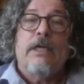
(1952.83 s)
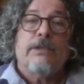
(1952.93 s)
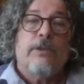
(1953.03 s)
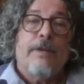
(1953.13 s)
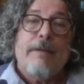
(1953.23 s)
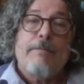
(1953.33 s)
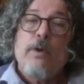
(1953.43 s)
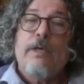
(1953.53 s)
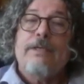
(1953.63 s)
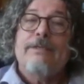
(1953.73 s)
So that
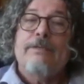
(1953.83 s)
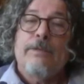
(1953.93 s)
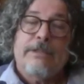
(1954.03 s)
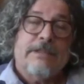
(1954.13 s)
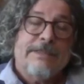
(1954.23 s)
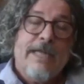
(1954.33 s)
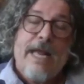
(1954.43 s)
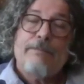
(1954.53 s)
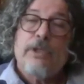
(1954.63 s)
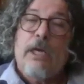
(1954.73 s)
book was a
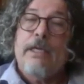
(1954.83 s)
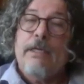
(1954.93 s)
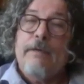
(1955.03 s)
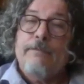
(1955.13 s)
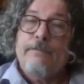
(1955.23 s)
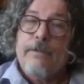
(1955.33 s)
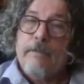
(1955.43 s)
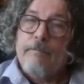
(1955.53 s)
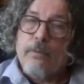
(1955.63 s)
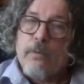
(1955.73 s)
snapshot of the